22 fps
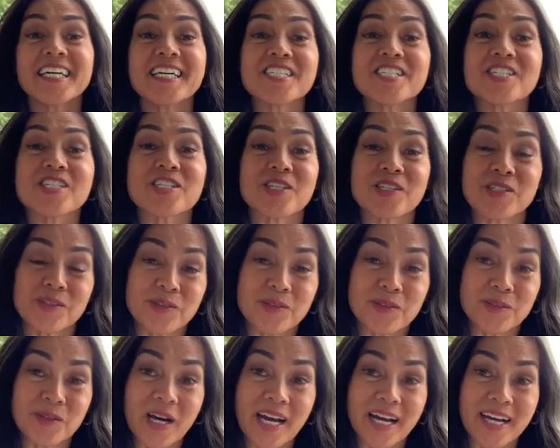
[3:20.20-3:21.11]

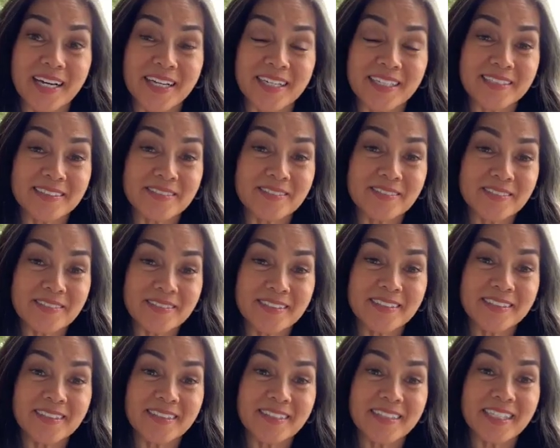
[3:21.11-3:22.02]
to
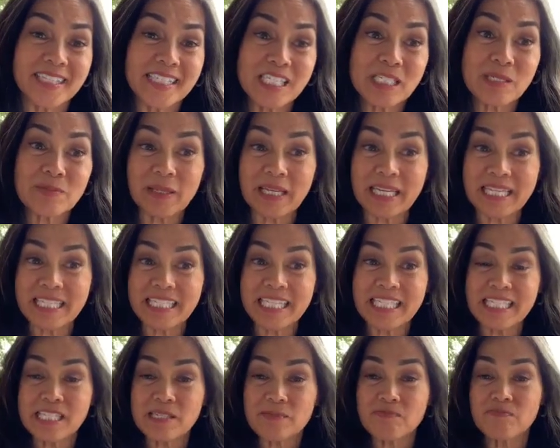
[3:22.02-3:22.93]
explain
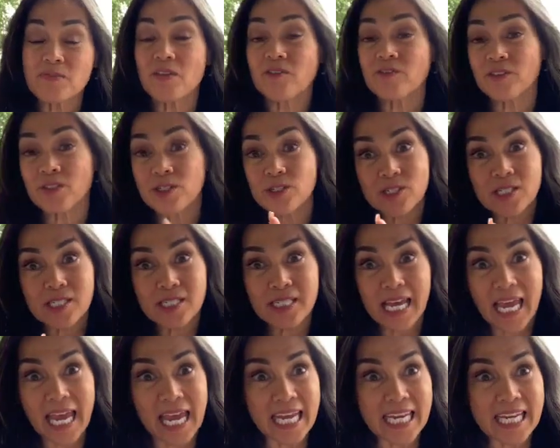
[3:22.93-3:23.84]
this. The first
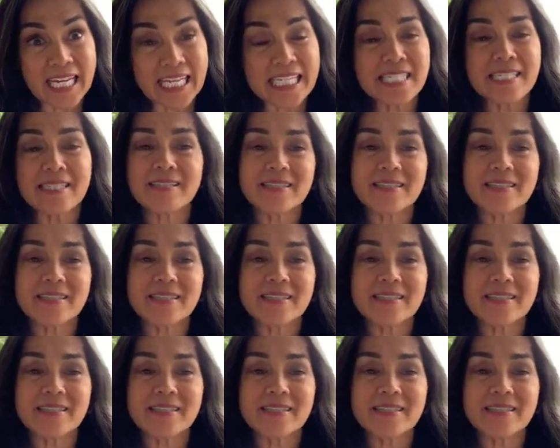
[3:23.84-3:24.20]
A is